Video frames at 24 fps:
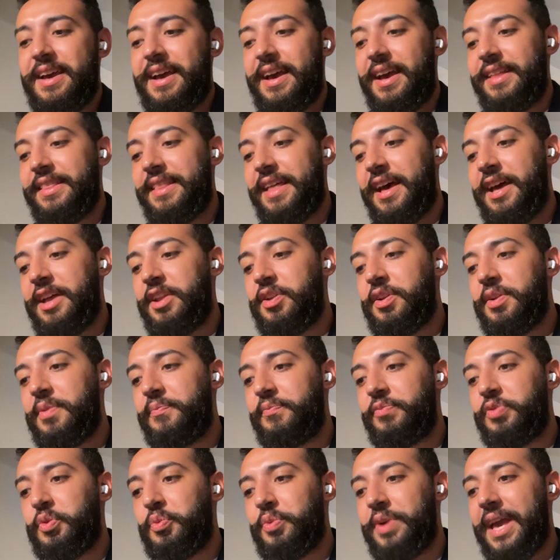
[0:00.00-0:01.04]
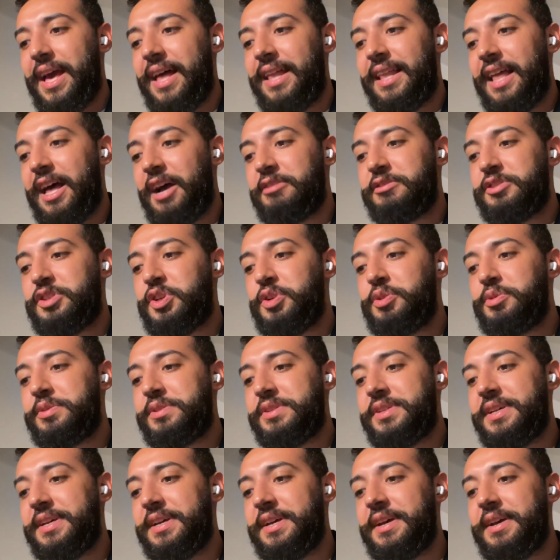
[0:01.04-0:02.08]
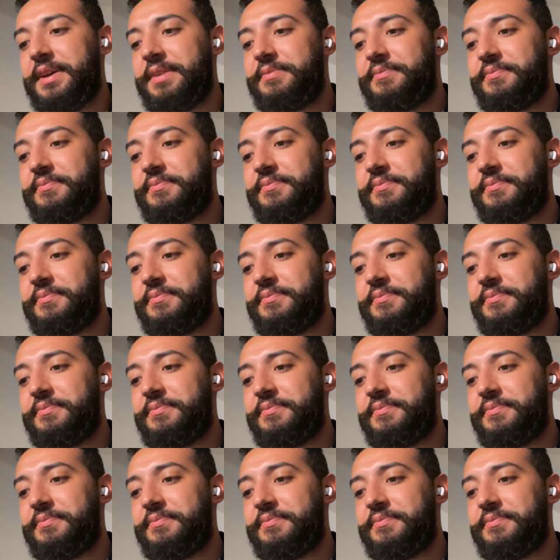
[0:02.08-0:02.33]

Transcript: and then we allowed you to